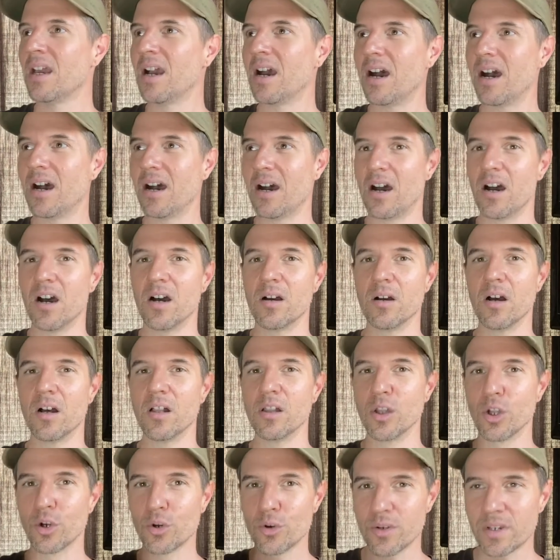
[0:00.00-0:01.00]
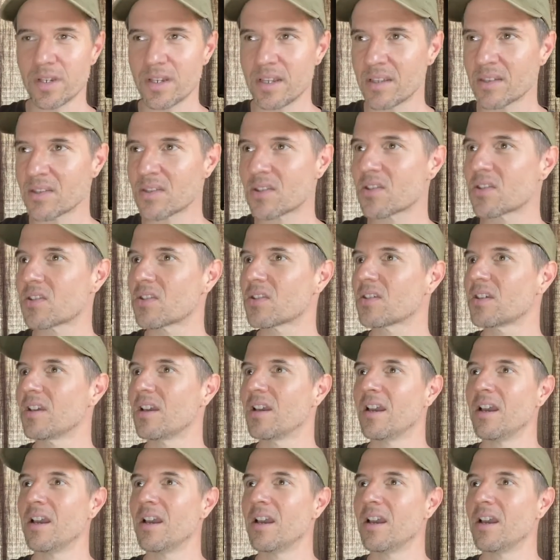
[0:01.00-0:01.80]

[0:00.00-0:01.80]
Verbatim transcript: uh, alertness,